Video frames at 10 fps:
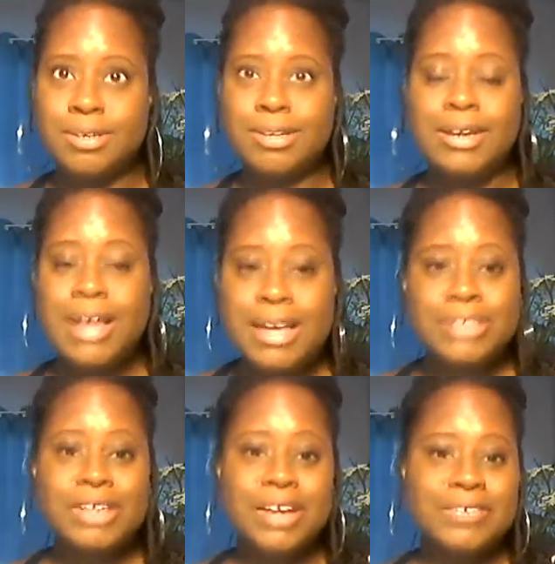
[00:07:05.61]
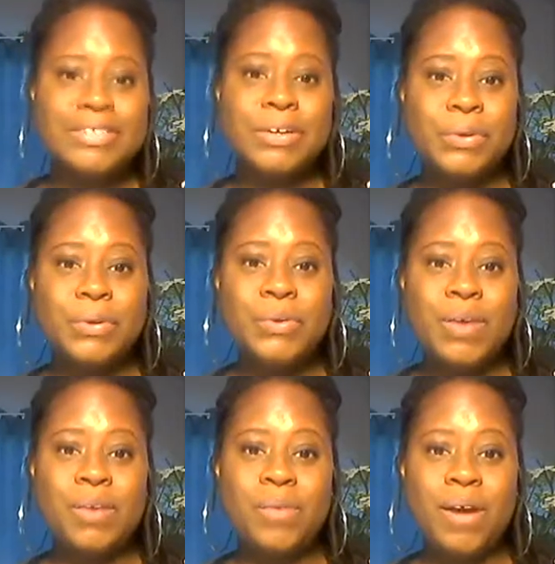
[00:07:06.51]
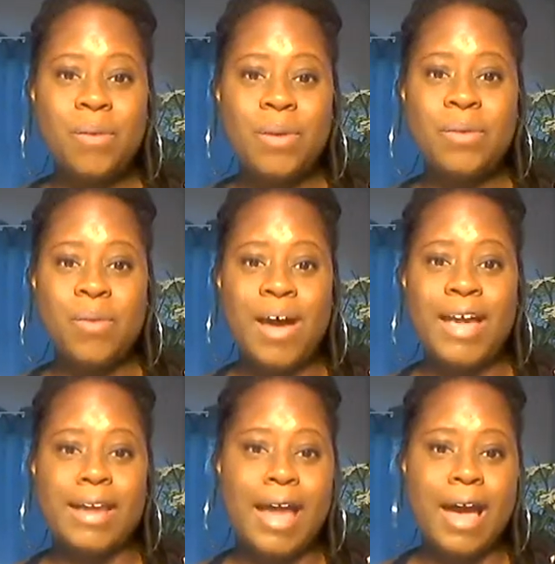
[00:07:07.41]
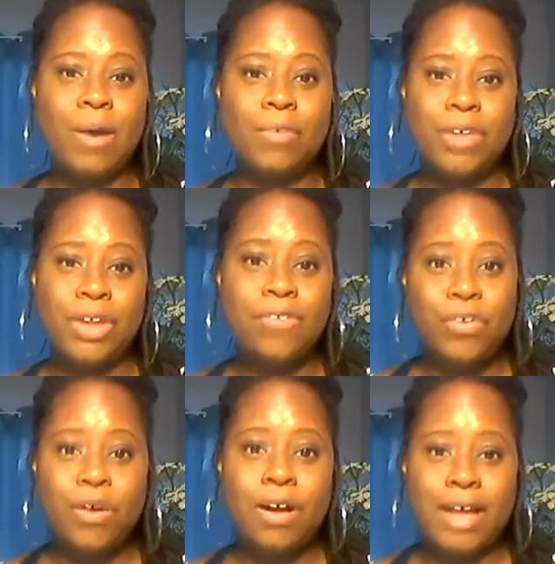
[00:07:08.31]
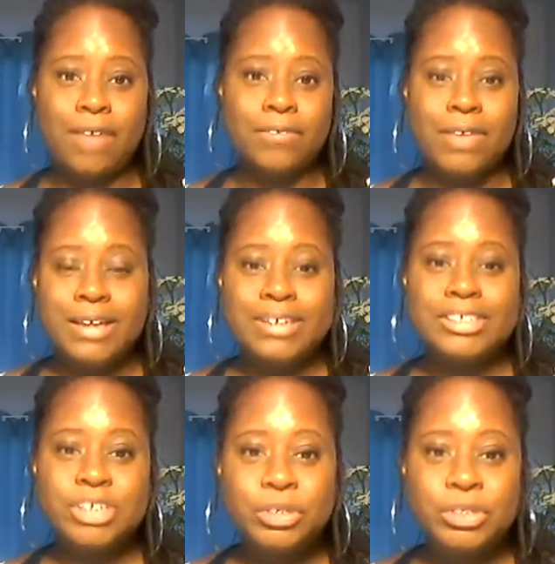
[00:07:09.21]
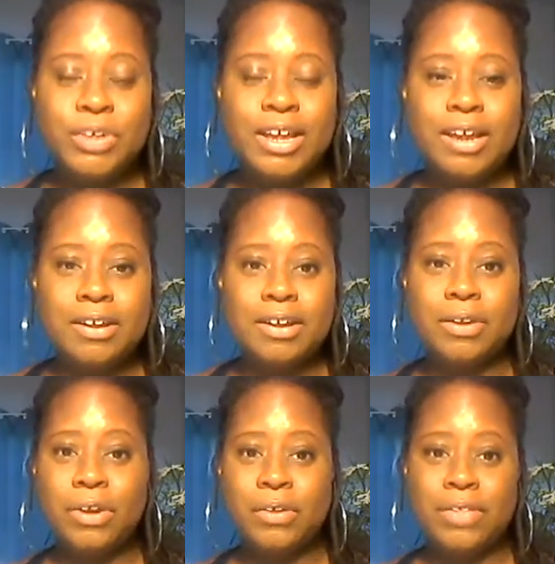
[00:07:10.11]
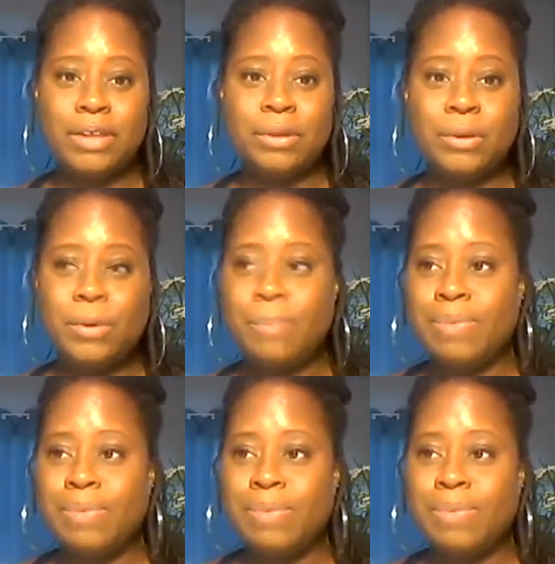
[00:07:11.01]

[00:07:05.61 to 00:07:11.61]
It solves the who, what, where, when, why, and how. If any of you all have children and you know the little